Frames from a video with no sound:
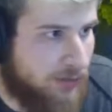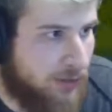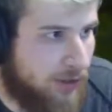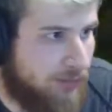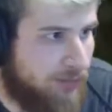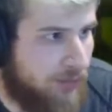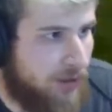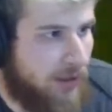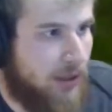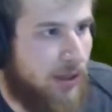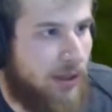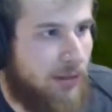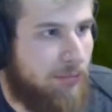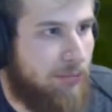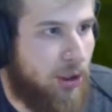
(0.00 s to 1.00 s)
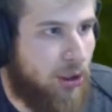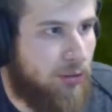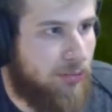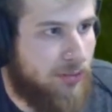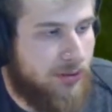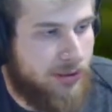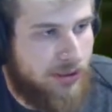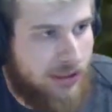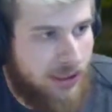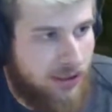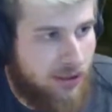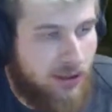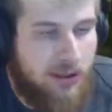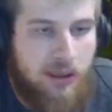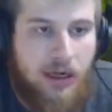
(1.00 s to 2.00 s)
one. Boom,
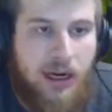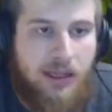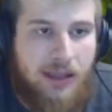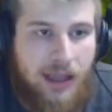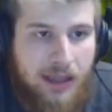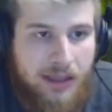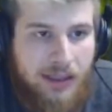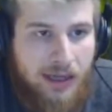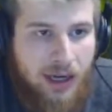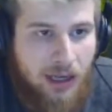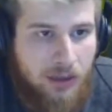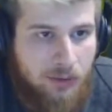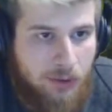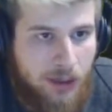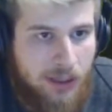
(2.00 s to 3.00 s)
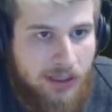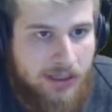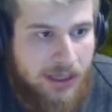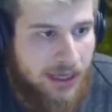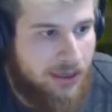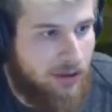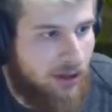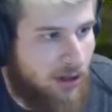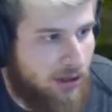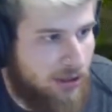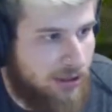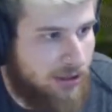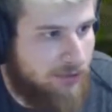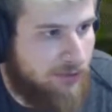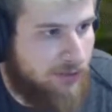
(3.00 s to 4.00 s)
cedar. And then the other one is at
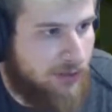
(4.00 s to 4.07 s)
longleaf.